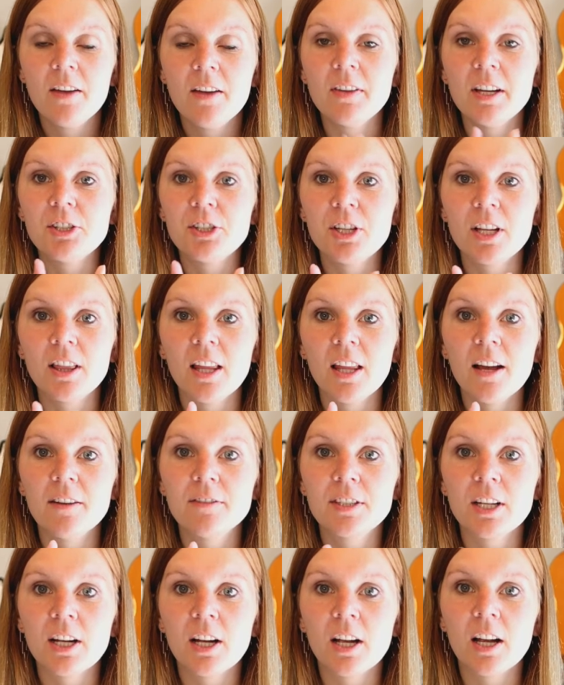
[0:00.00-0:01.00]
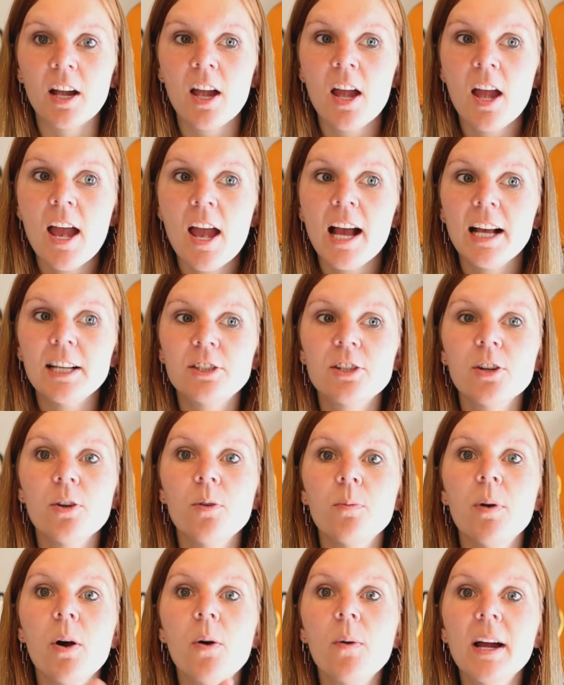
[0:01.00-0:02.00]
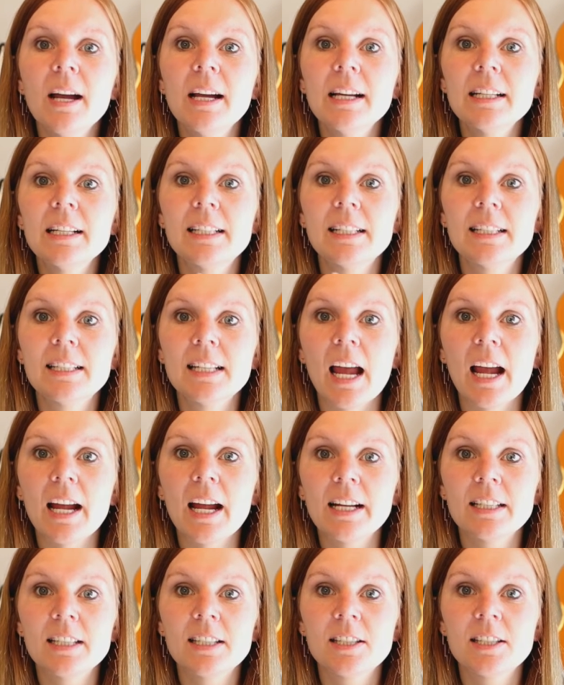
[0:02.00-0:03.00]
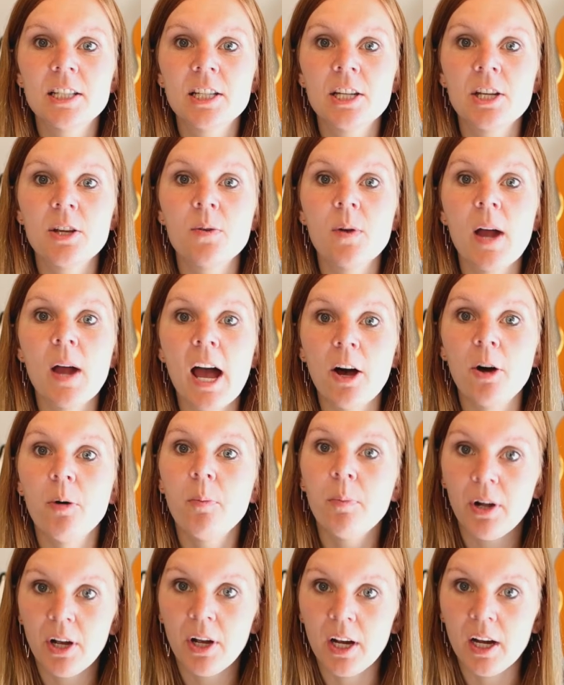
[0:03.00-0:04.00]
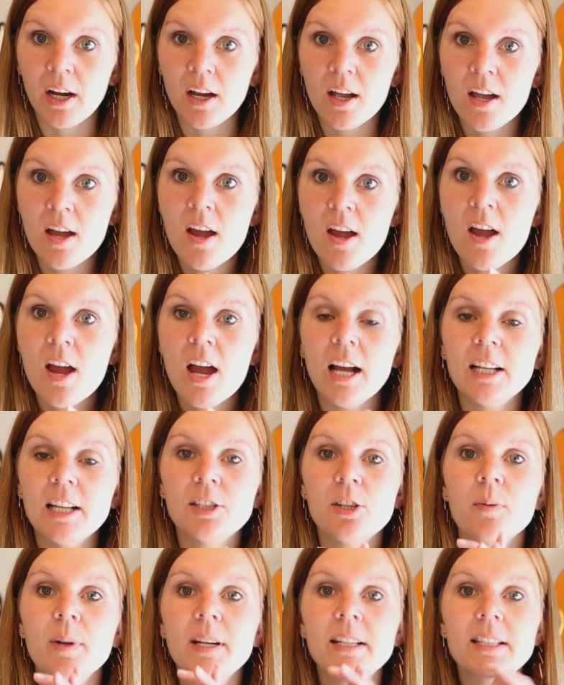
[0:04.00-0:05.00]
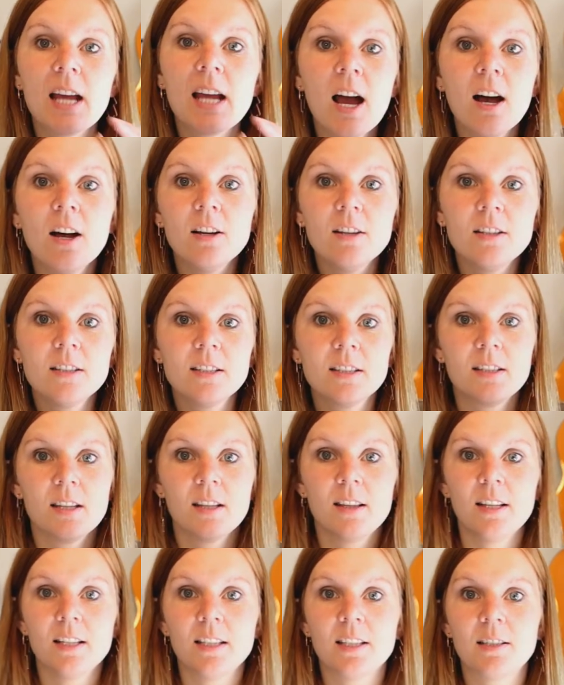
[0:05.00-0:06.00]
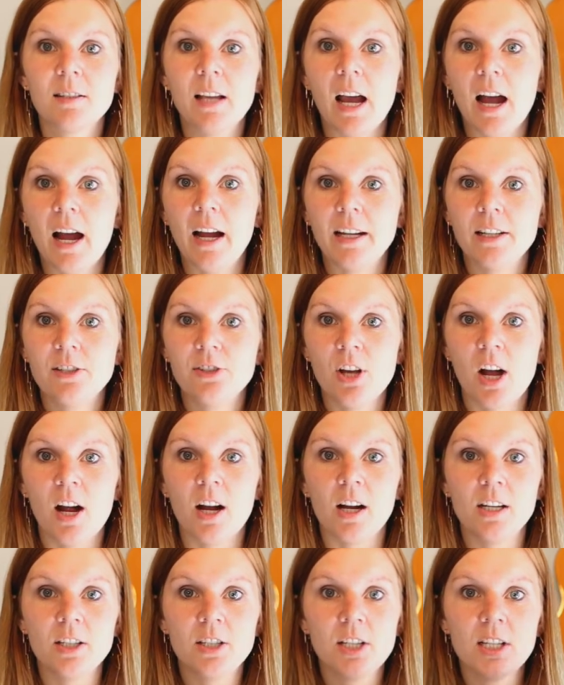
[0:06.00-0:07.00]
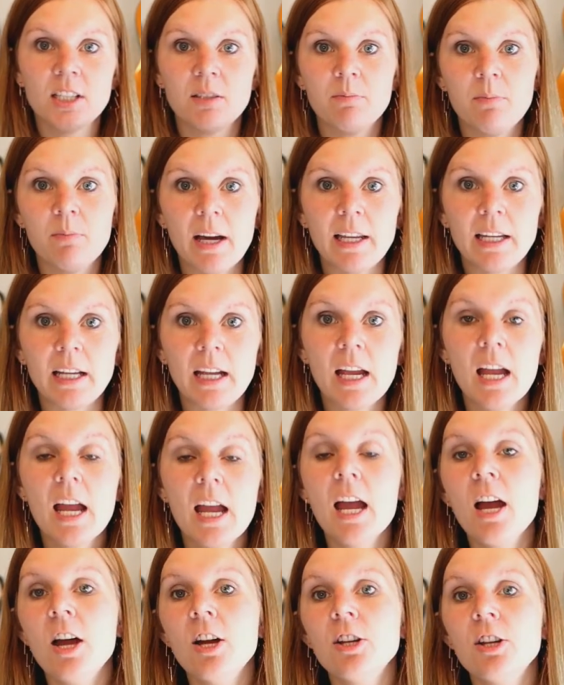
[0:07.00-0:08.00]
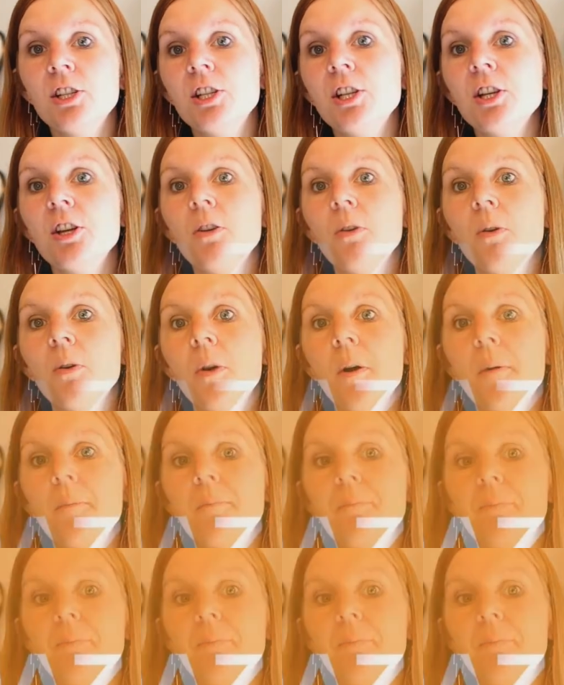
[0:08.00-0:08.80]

and that she loves her. And so Boaz decides to help her. And so he tells this guy in charge, his buddy, to